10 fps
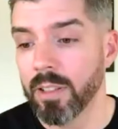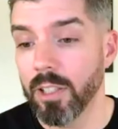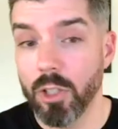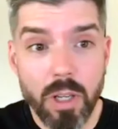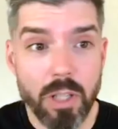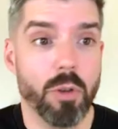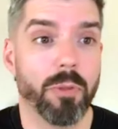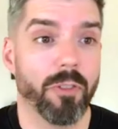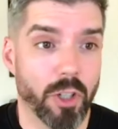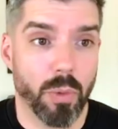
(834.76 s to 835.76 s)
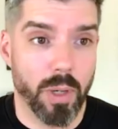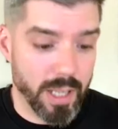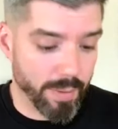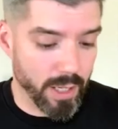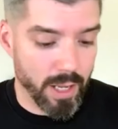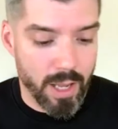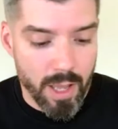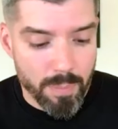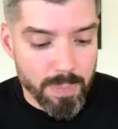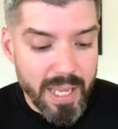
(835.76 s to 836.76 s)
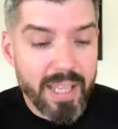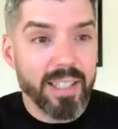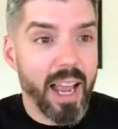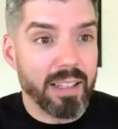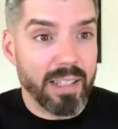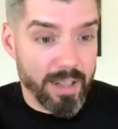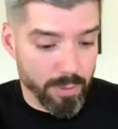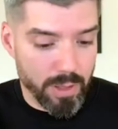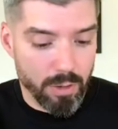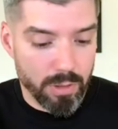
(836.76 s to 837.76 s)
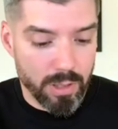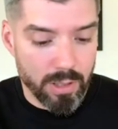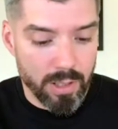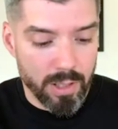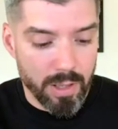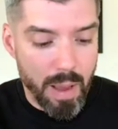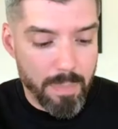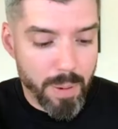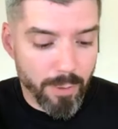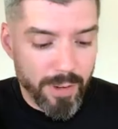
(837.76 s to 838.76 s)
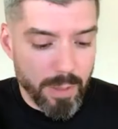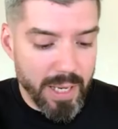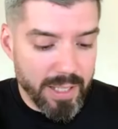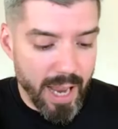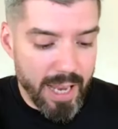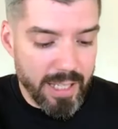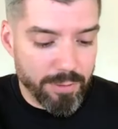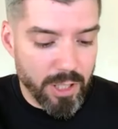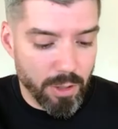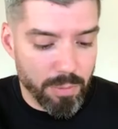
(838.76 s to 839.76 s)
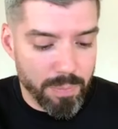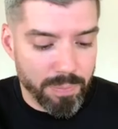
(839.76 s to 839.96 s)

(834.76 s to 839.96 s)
You can do verse 27. Peace I leave with you. My perfect peace I give to you.